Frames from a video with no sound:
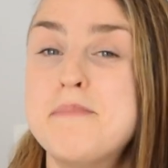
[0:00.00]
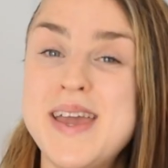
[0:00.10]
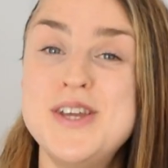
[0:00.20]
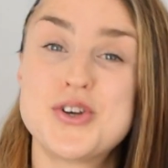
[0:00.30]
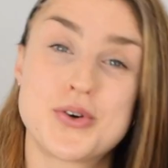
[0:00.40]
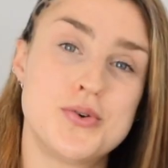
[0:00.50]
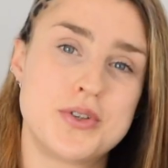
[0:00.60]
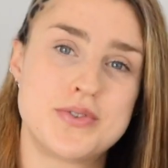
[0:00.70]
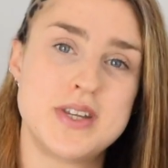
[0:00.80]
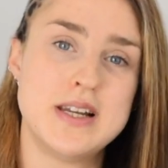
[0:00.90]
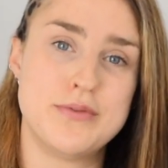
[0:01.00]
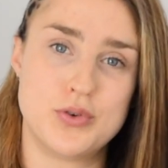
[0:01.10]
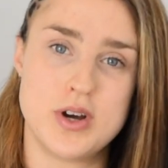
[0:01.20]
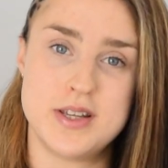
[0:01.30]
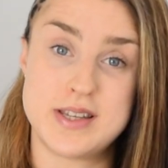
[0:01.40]
major cause of sea level
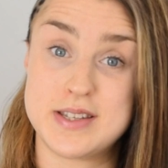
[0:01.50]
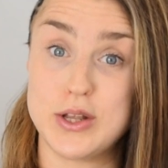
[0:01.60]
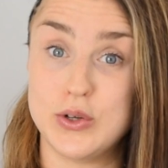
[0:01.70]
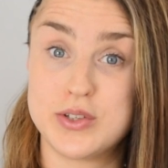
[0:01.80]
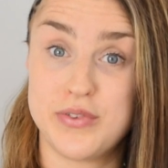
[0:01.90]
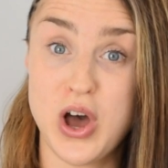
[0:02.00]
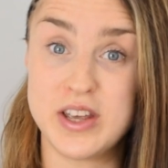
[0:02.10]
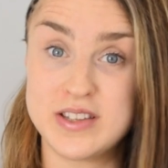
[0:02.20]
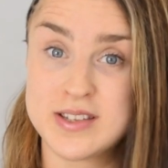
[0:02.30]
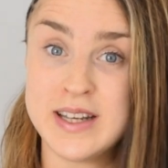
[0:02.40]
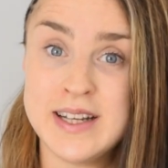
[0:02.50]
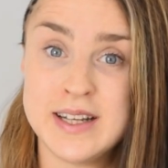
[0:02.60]
rise is the loss of ice.